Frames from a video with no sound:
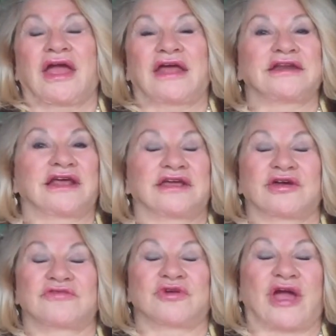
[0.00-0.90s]
and let
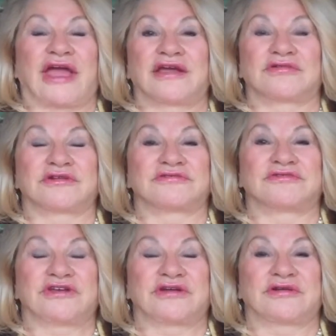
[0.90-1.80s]
go of your anger and
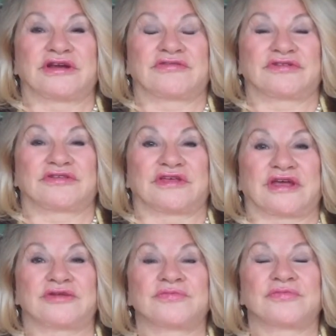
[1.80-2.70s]
fear and
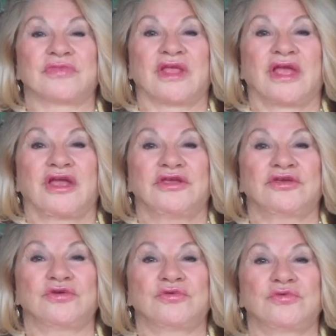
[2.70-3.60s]
everything
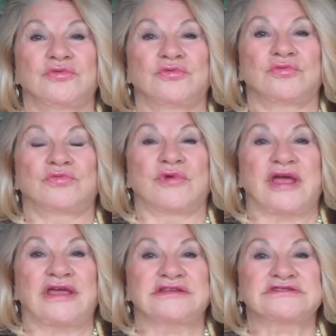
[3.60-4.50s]
you
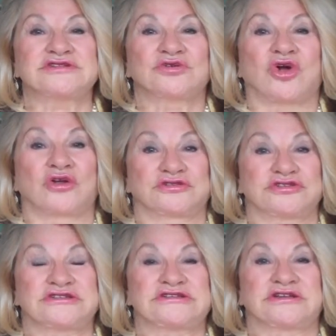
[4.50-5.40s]
raise your
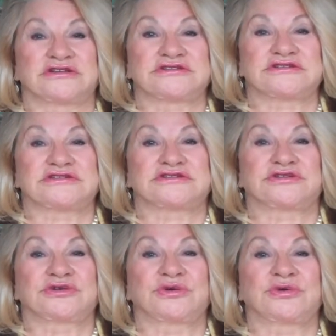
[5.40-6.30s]
consciousness
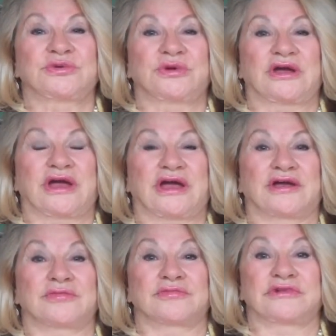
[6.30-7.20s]
to
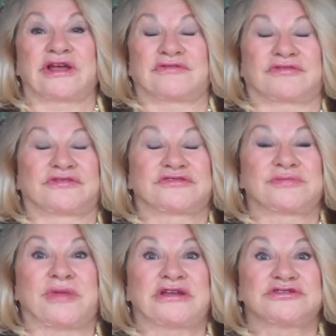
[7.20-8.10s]
um, like fifth
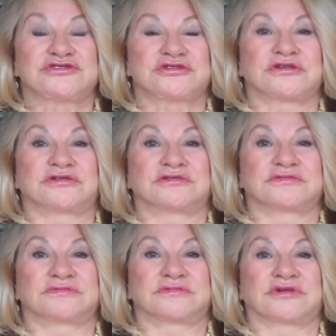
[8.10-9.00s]

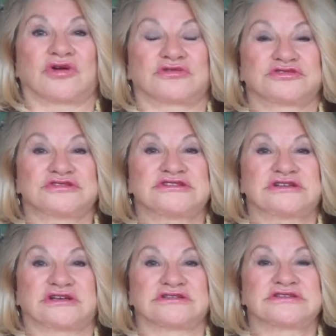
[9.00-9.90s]
dimensional
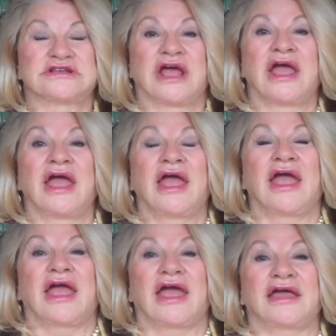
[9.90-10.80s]
consciousness
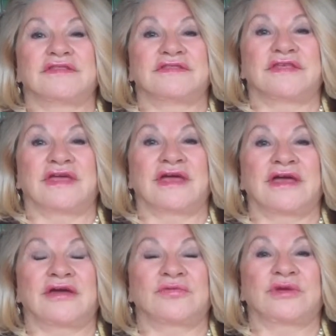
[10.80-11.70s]
and
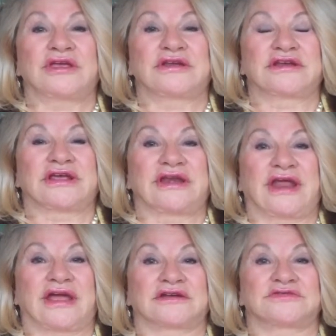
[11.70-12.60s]
there we can
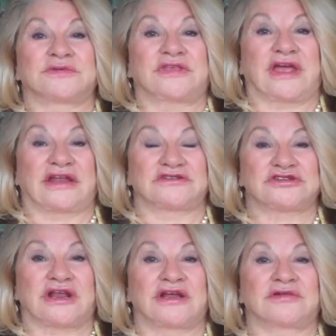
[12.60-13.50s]
connect with the
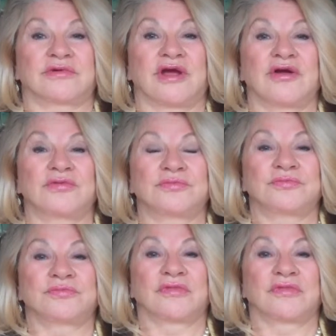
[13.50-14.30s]
angelic realm